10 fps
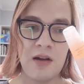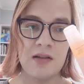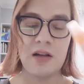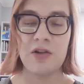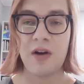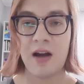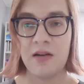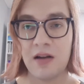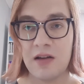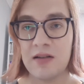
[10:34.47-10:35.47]
So I try
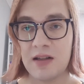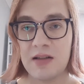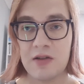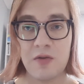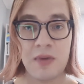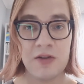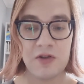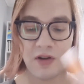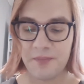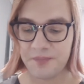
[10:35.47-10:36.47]
not use this too much.